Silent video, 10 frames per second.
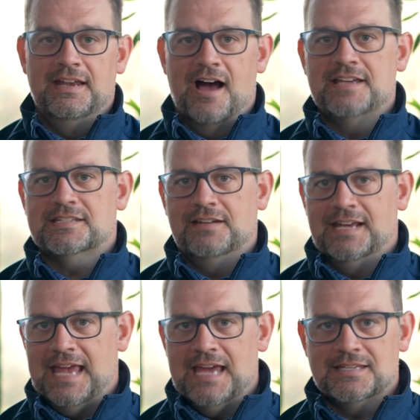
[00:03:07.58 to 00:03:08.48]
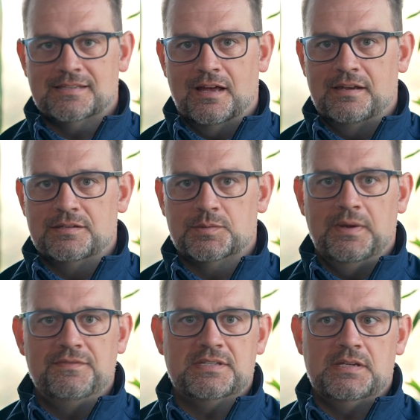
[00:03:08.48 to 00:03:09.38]
In isolated case studies,
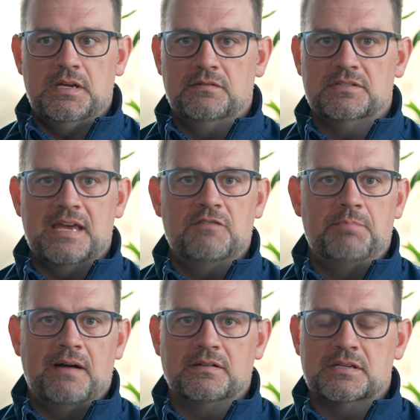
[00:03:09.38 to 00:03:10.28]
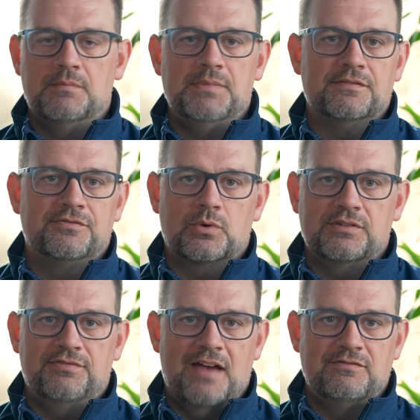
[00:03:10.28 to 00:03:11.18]
we've seen SafeBalance in a mere
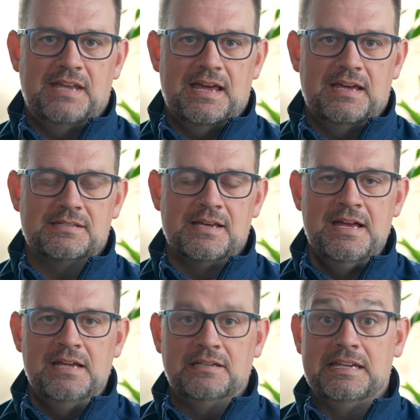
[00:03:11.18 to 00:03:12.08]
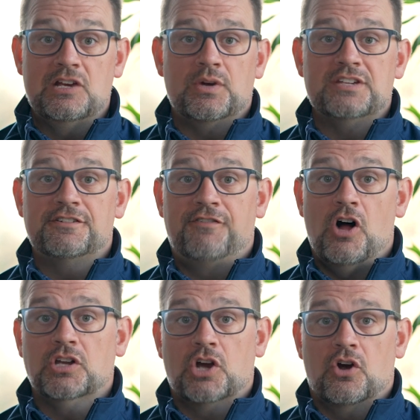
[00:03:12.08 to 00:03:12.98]
45 days decrease
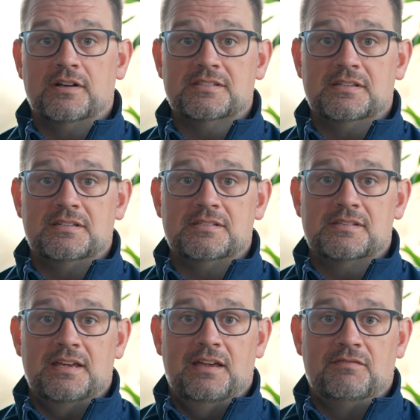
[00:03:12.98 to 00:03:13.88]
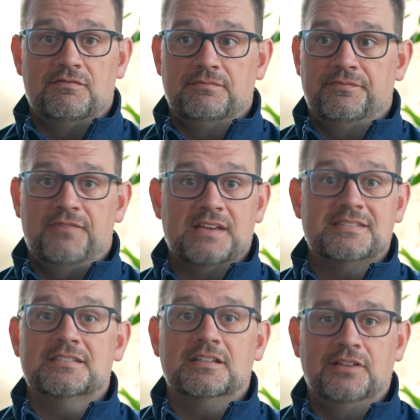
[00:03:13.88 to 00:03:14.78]
fall occurrences in
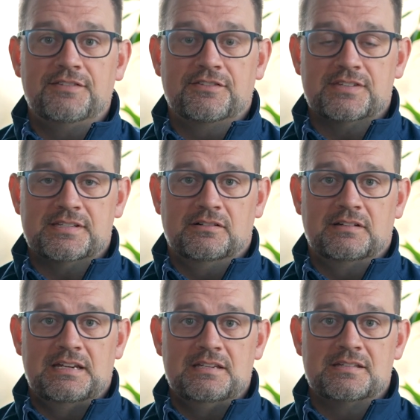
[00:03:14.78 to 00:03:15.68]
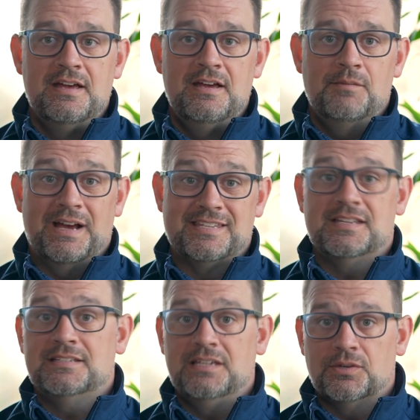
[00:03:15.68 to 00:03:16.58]
assisted living facilities by
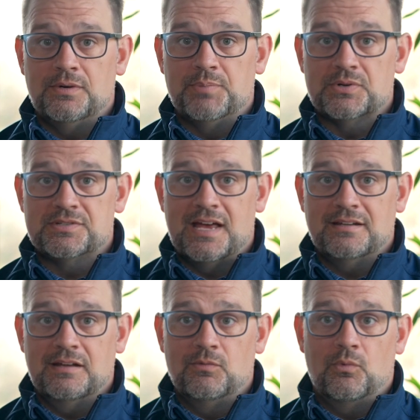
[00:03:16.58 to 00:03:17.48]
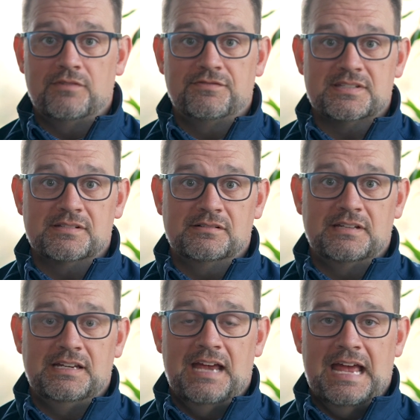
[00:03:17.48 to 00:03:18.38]
63% in one
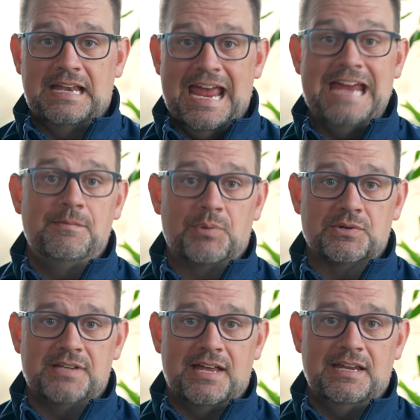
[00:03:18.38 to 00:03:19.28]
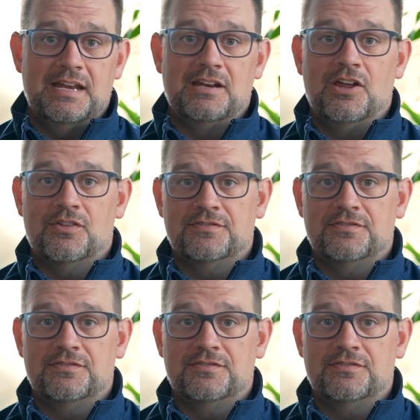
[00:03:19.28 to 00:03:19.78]
facility and 80% in another